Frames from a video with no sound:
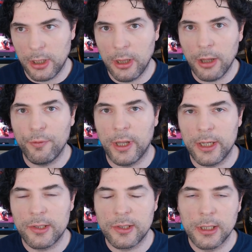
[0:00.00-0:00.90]

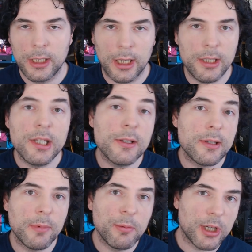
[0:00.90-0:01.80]
Lovelace. And this is
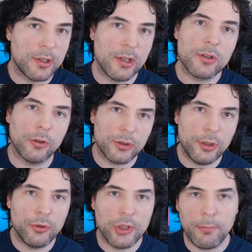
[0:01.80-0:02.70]
simply because it's got
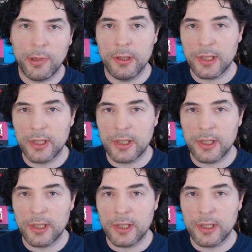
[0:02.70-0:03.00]
two chiplets,